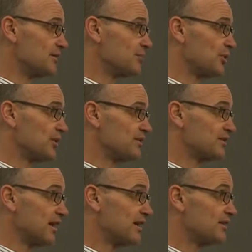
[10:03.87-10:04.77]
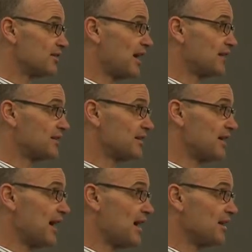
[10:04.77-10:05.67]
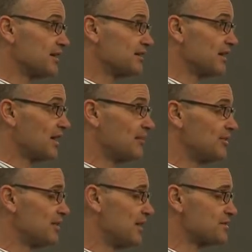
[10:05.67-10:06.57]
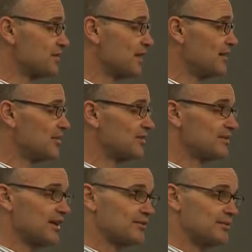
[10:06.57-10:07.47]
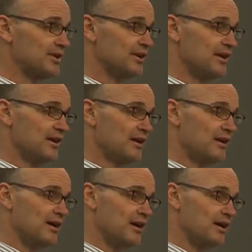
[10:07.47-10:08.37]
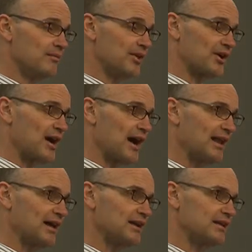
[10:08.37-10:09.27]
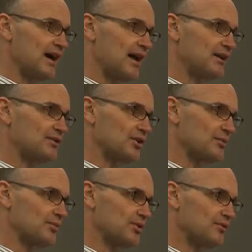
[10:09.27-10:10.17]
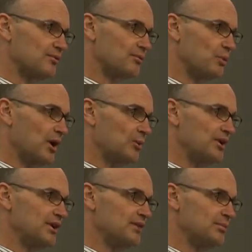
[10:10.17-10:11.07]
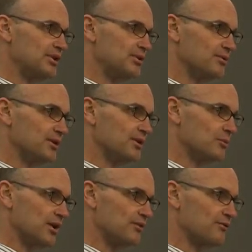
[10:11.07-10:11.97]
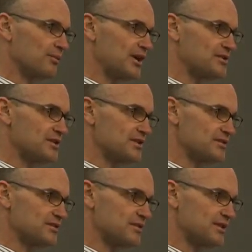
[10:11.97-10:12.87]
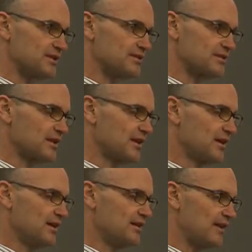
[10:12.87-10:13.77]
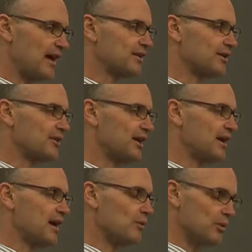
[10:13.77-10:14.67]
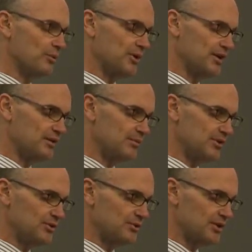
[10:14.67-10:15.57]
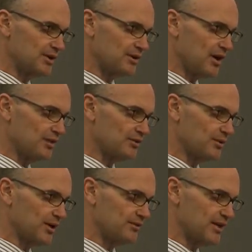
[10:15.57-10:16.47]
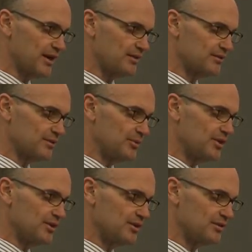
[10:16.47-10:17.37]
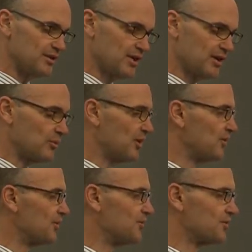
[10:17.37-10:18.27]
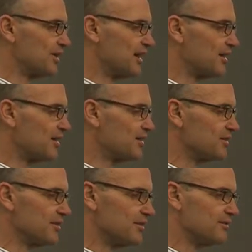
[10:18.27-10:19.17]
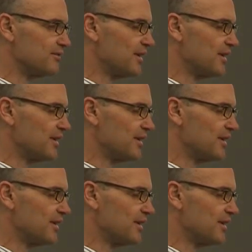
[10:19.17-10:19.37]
important studies are out there now, like the National Climate Assessment, that are highlighting that in terms of what we need to be doing, what information is out there right now, and what we need to be doing also as communities, whether those are in areas of